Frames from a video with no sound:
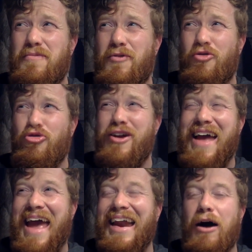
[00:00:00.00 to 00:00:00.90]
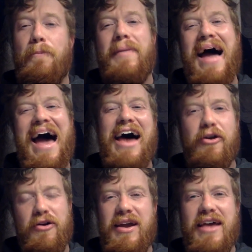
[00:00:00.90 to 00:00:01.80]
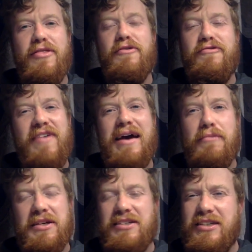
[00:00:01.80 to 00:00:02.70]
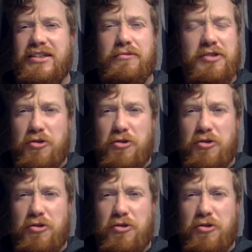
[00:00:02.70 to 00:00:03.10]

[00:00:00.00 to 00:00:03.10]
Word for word: create a pattern in the family systems.